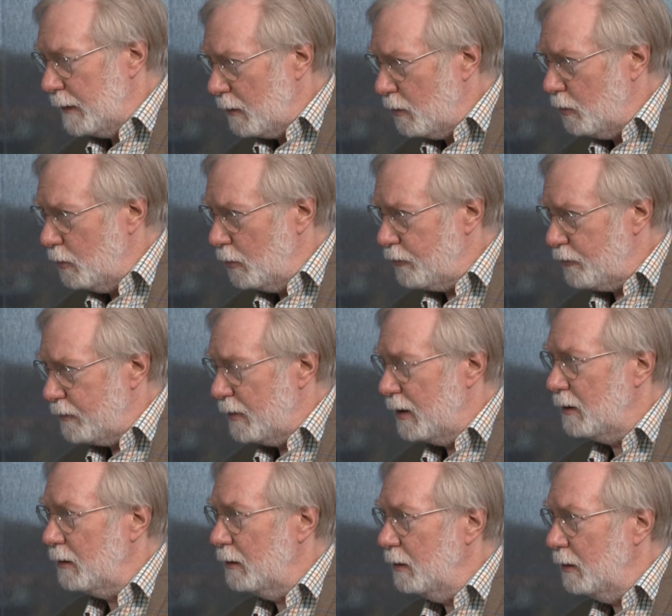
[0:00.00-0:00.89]
the core
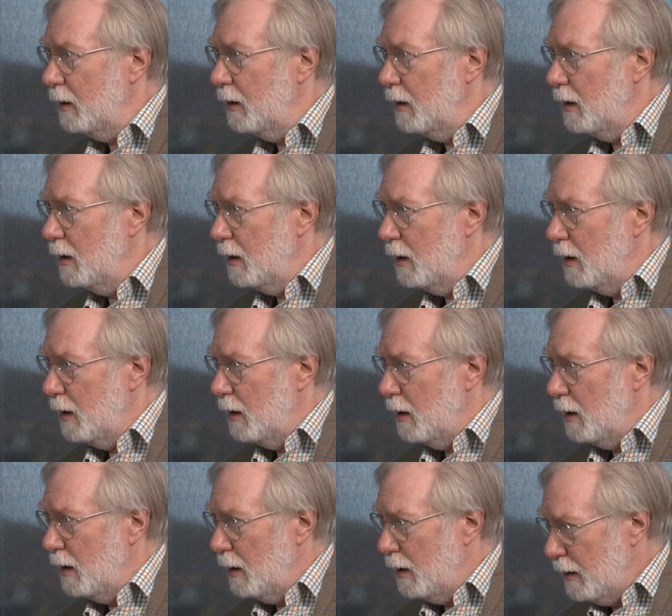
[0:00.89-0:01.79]
struggle
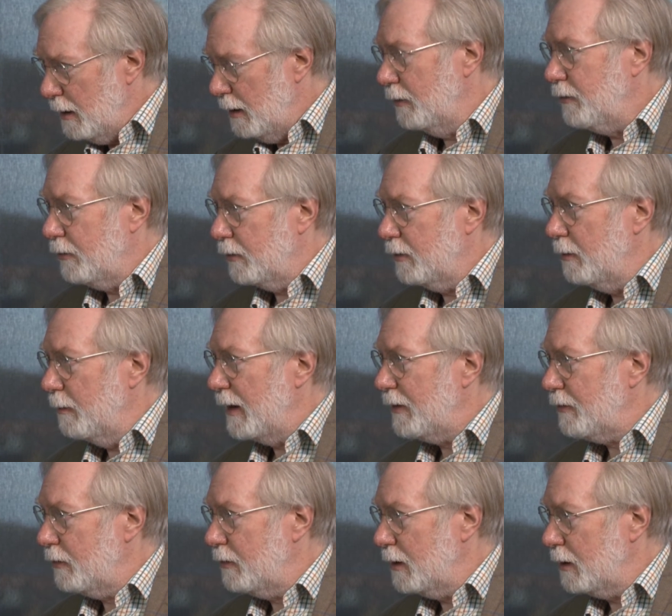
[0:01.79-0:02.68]
is
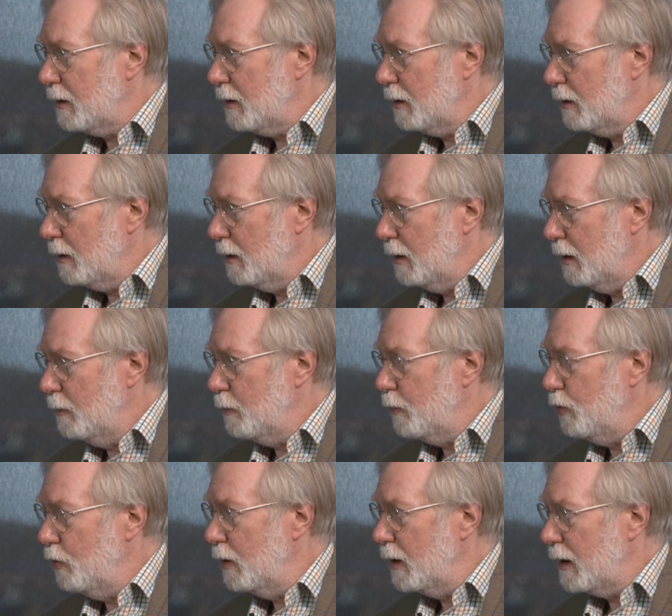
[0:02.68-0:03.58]
domestic in
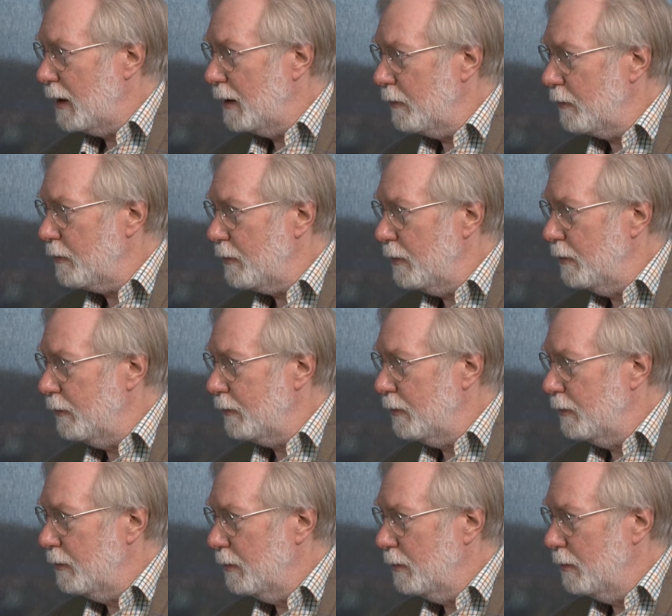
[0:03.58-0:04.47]
poor countries.